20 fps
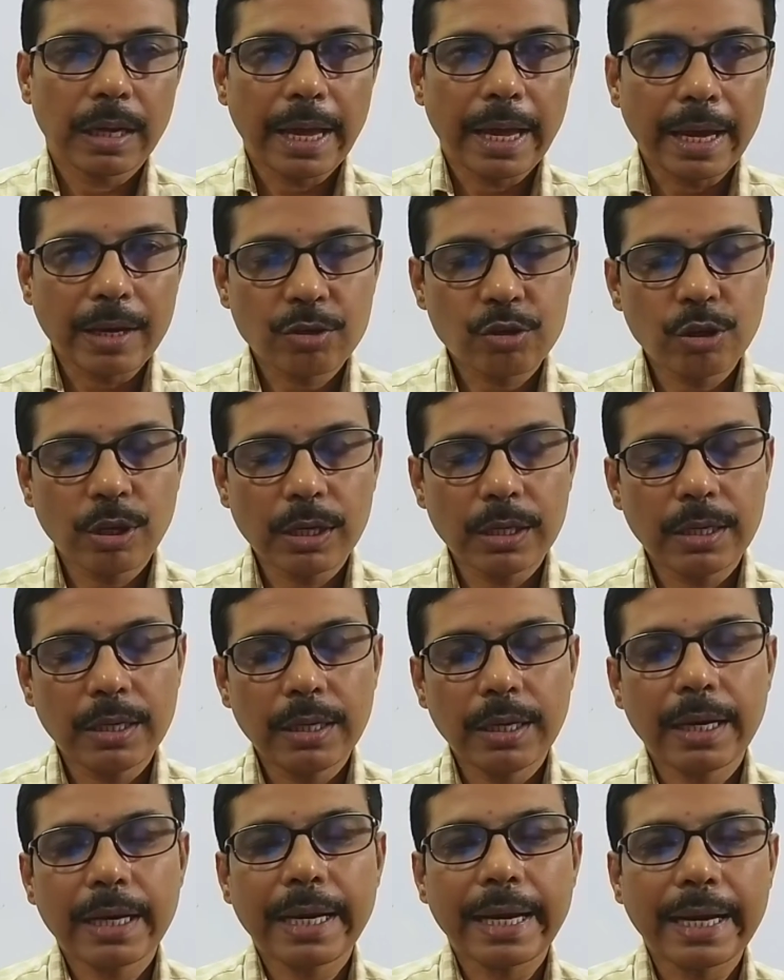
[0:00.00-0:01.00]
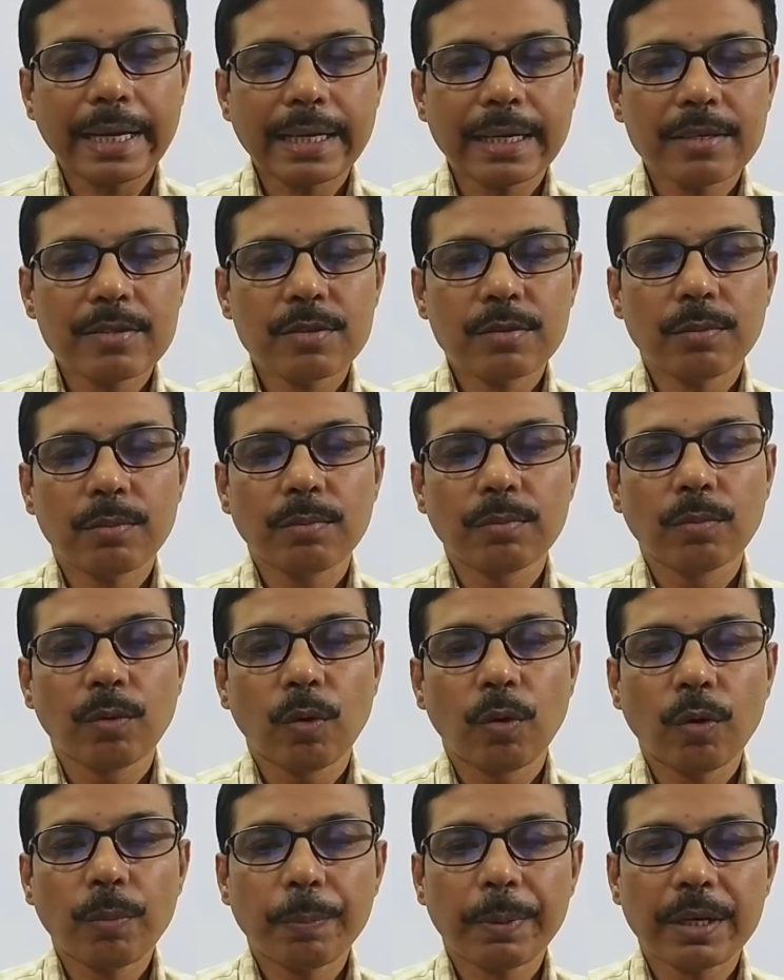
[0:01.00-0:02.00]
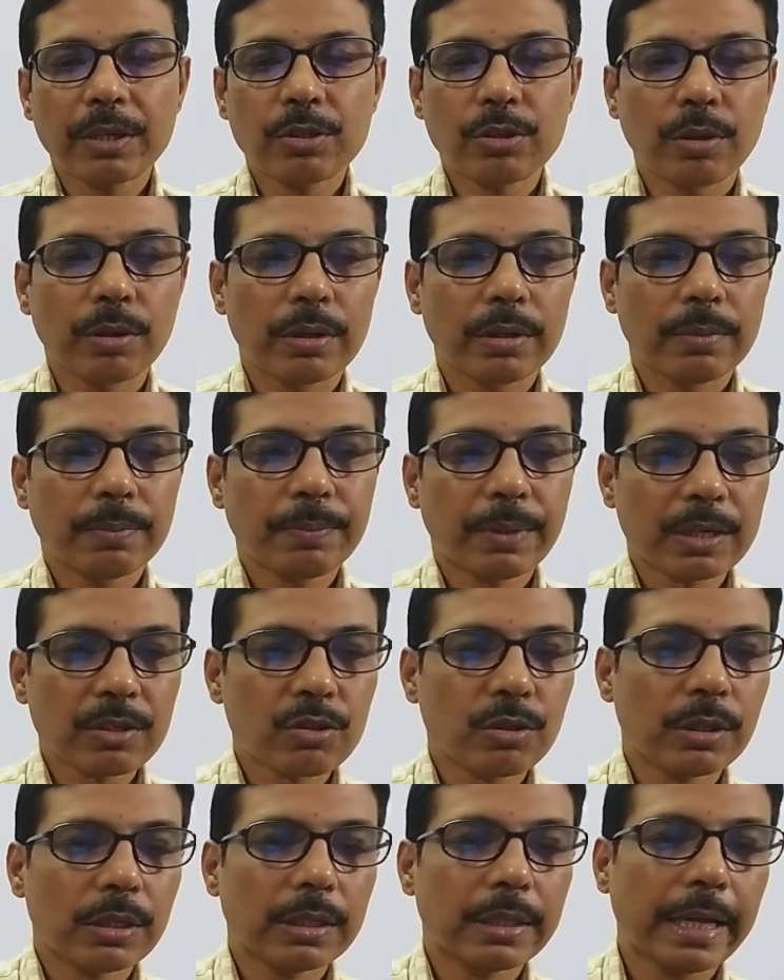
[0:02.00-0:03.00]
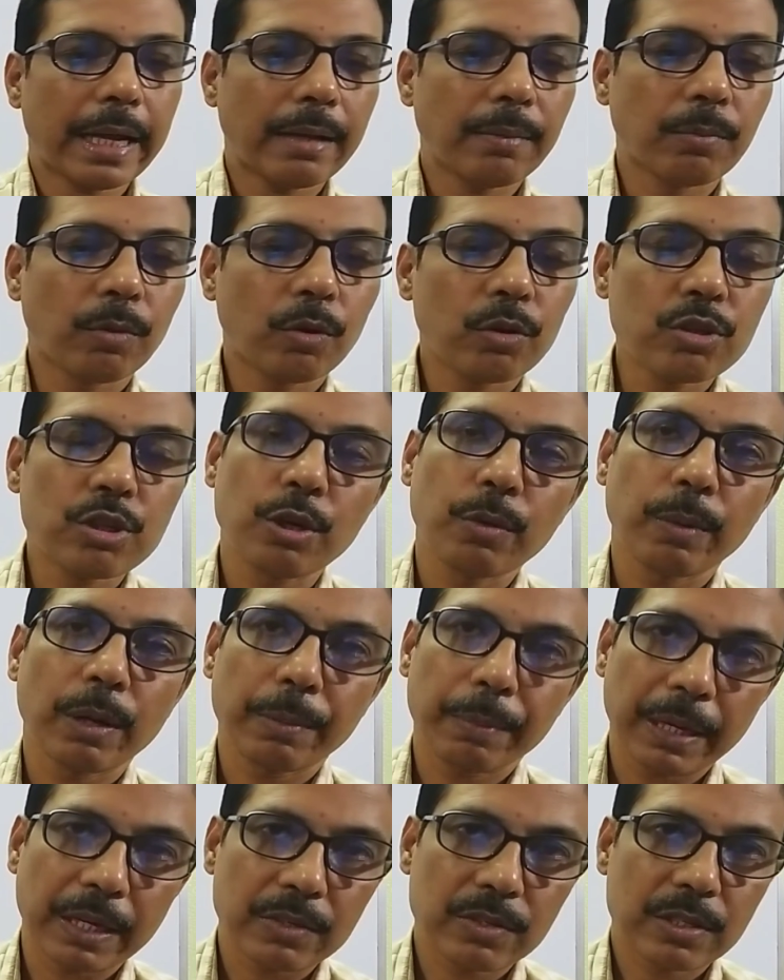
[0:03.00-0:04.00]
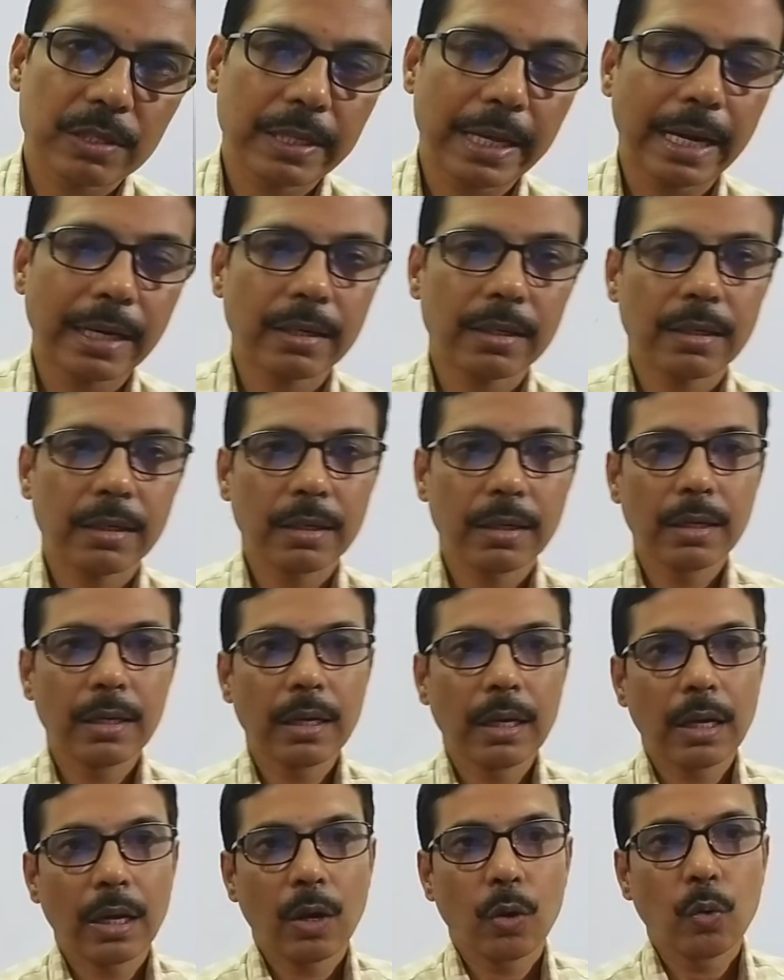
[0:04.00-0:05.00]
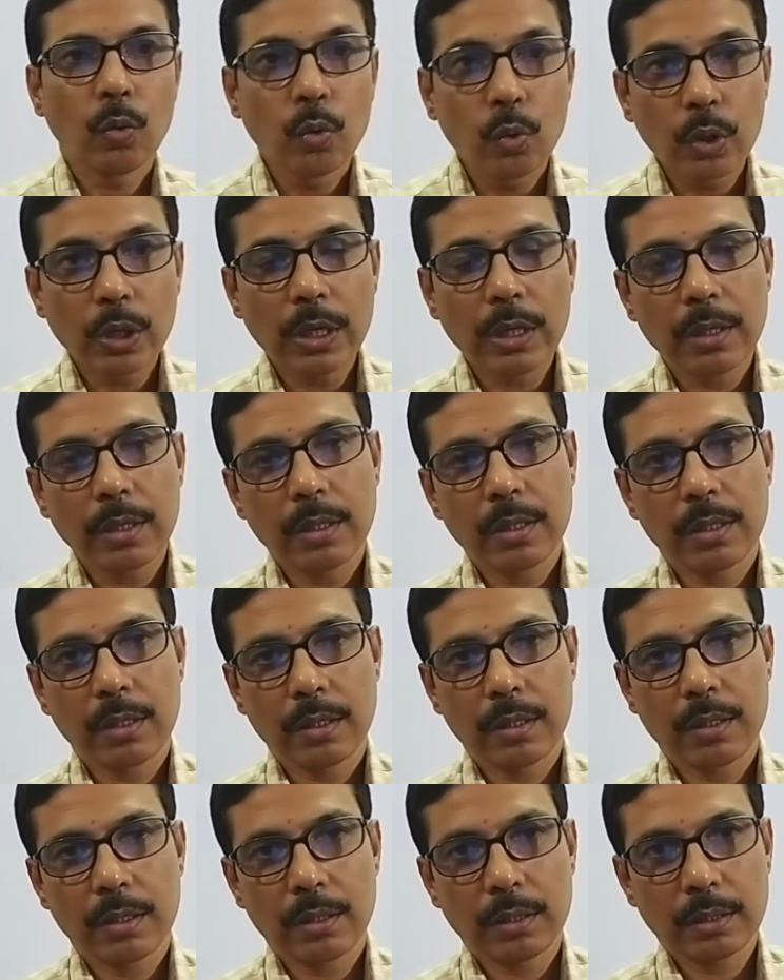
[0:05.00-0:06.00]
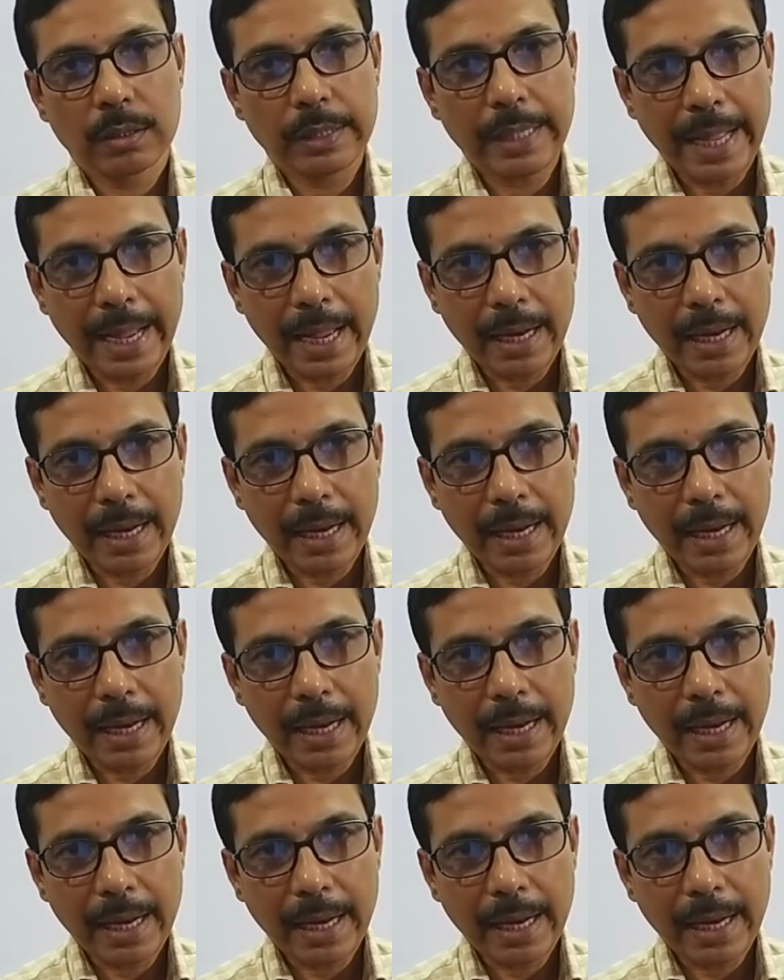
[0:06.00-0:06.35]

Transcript: Actually a cat has more personality than most human beings, than a